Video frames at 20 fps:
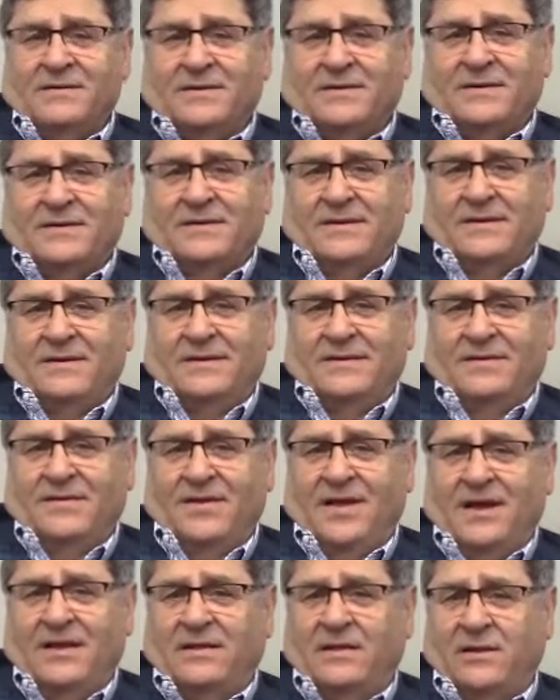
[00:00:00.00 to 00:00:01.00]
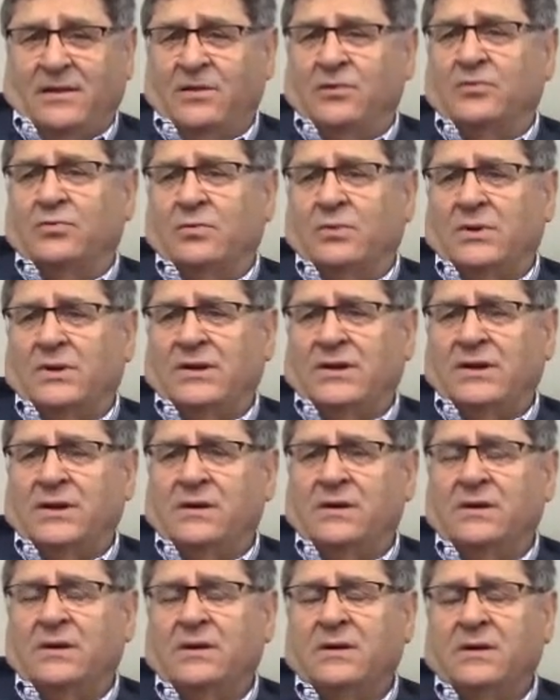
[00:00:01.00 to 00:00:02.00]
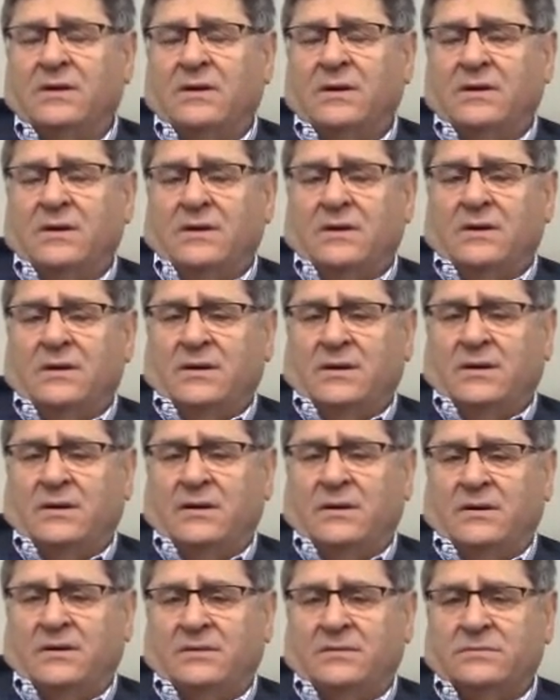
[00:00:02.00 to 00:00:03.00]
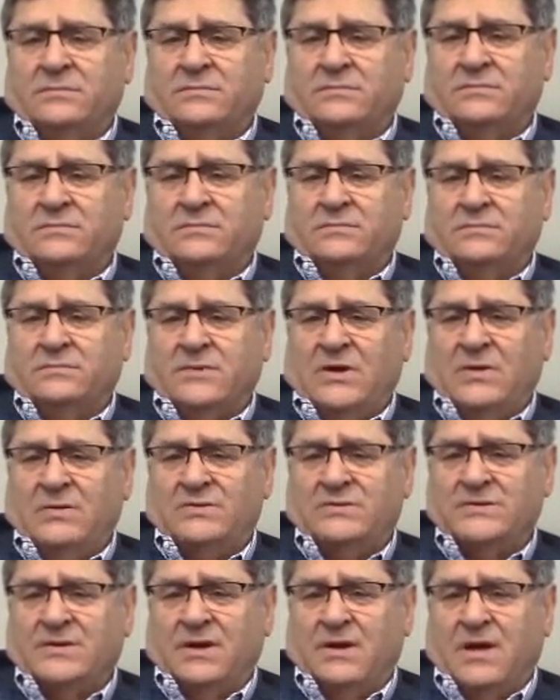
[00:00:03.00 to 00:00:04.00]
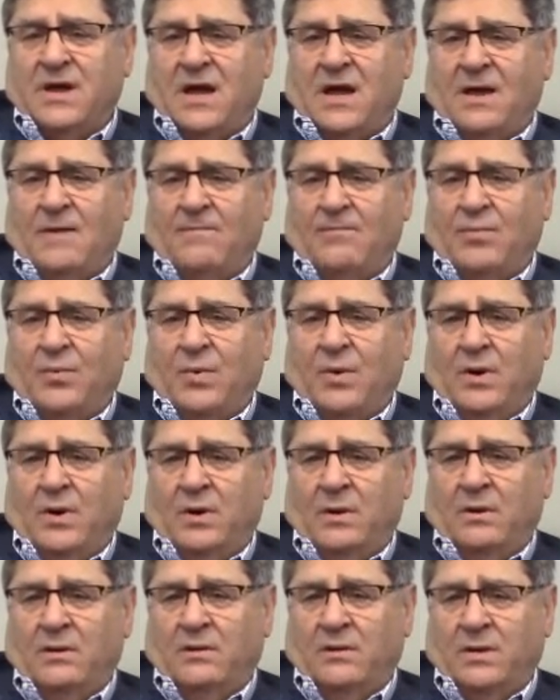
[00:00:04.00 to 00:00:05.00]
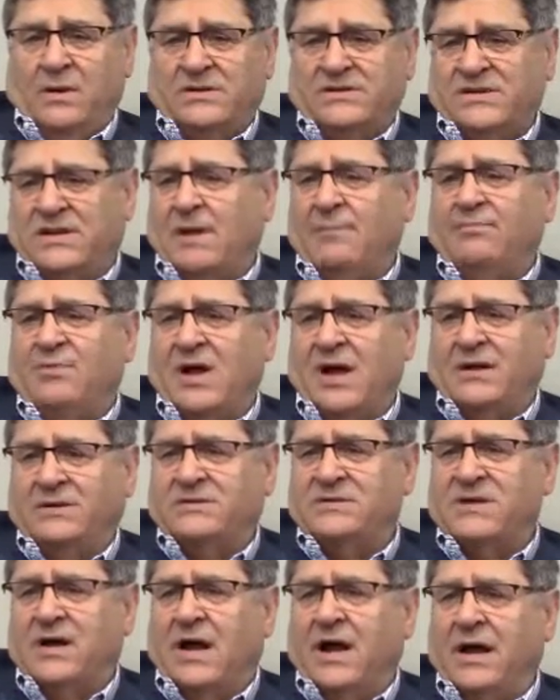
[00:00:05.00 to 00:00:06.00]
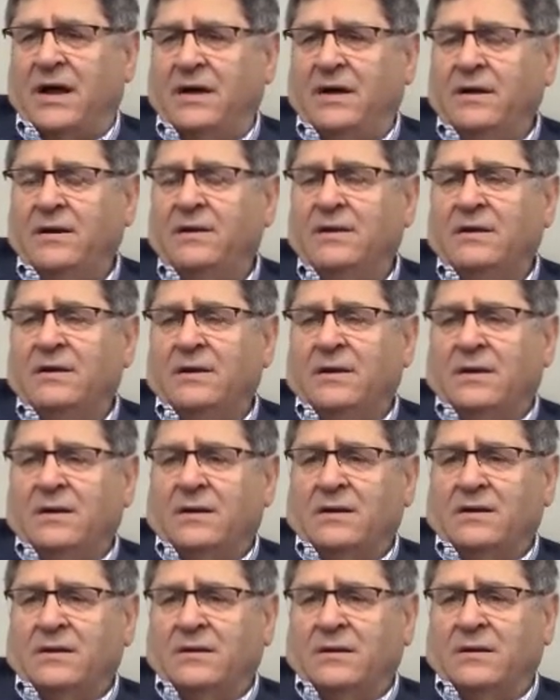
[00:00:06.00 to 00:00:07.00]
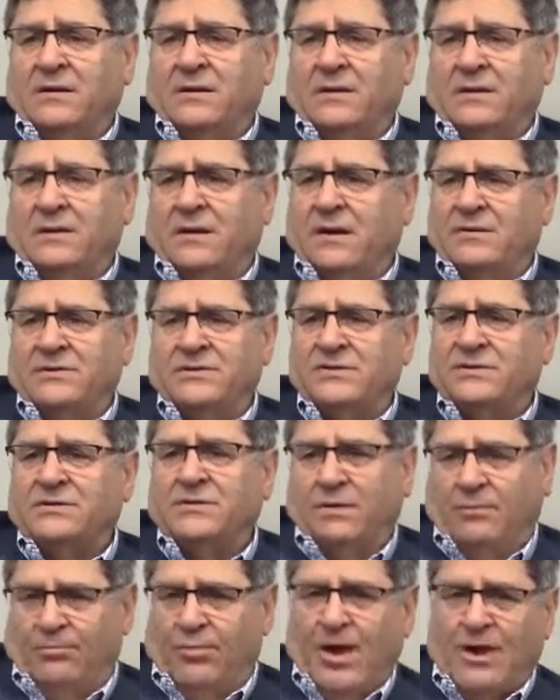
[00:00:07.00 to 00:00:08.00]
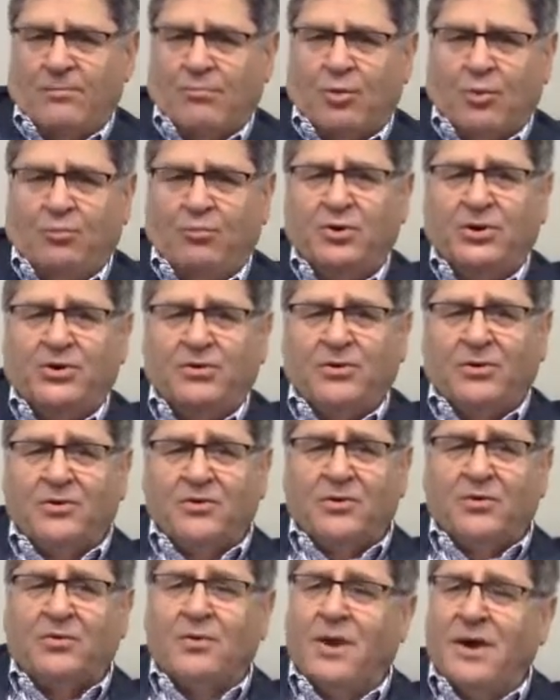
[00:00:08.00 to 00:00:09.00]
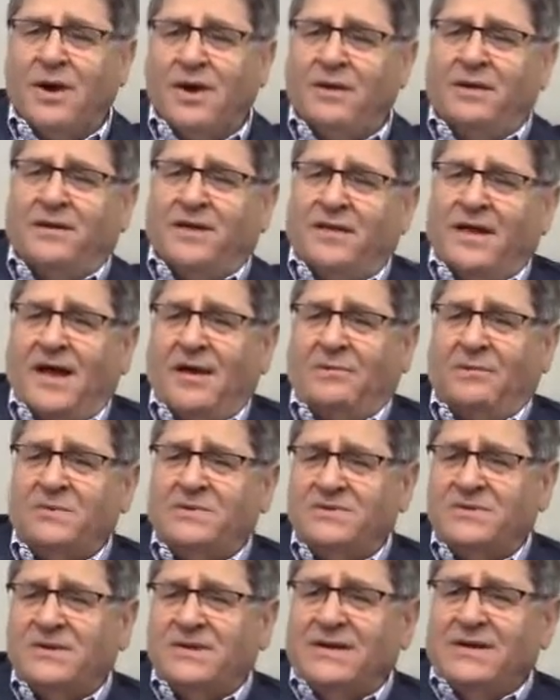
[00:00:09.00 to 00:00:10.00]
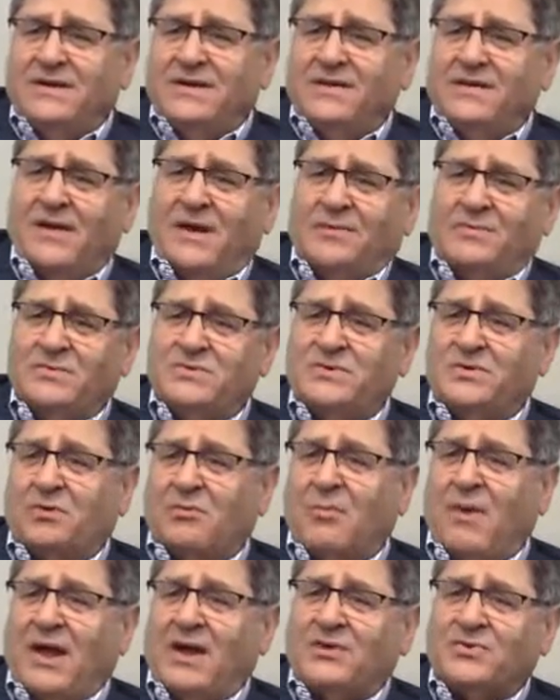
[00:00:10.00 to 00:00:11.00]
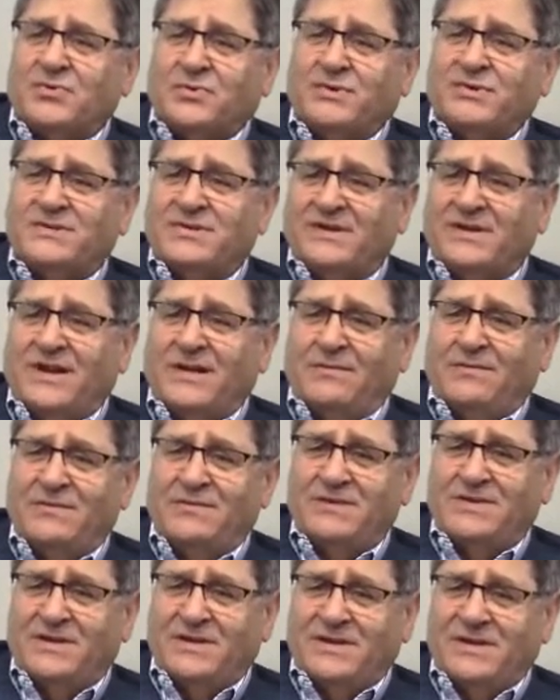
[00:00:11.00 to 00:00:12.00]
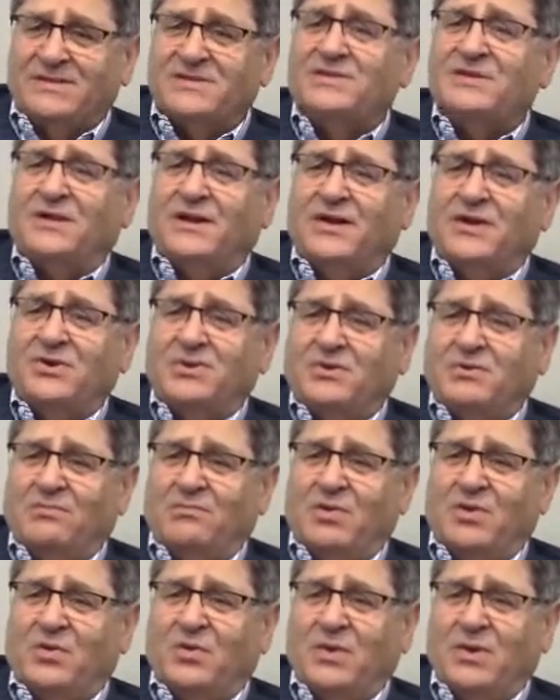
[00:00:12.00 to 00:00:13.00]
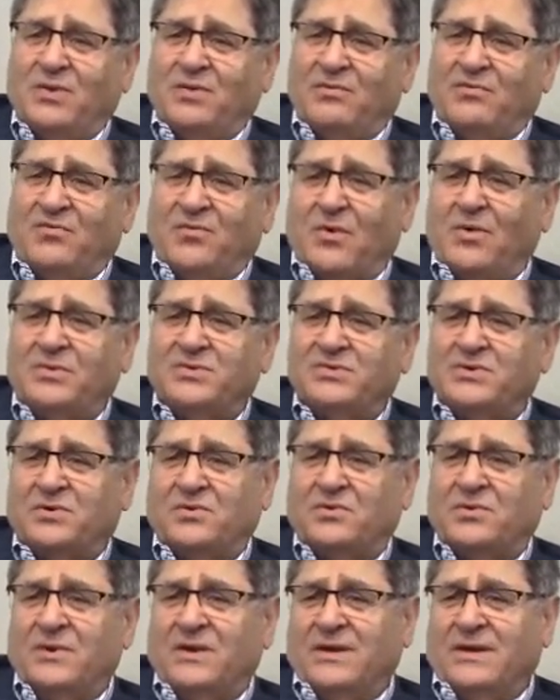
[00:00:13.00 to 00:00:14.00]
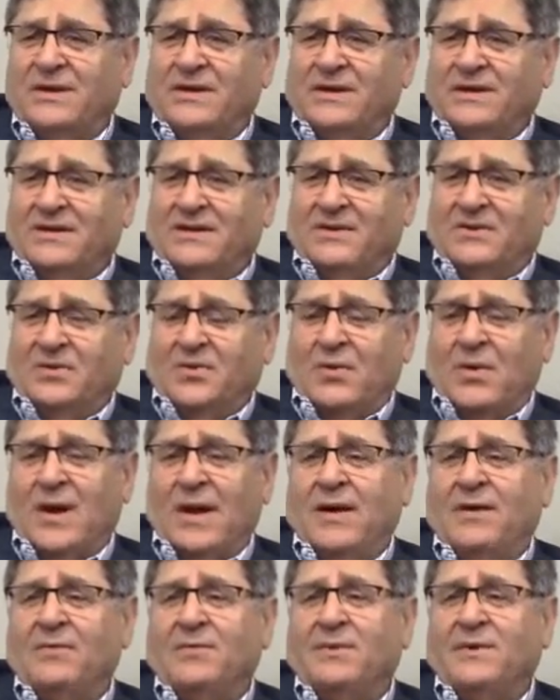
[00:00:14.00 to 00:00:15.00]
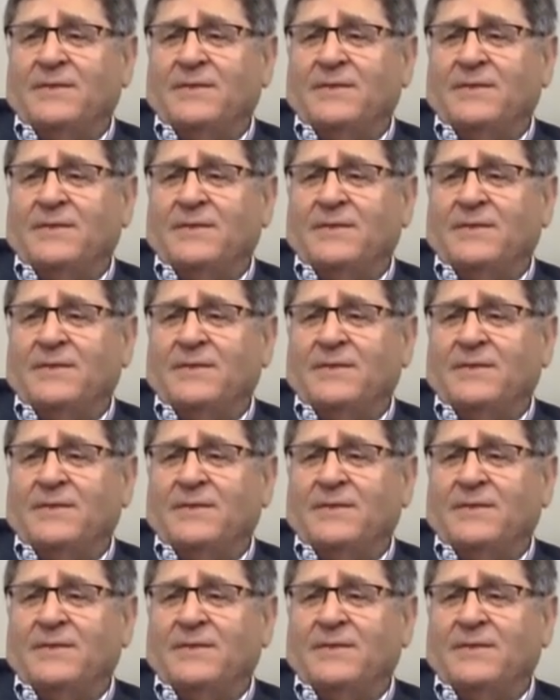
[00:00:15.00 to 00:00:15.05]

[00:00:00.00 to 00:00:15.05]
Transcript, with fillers: Uh, they literally, uh, he was in a camp where they slept outside and they just took paper, put it on the ground, and that was that was their mattress, and that was the insulation between the frozen ground.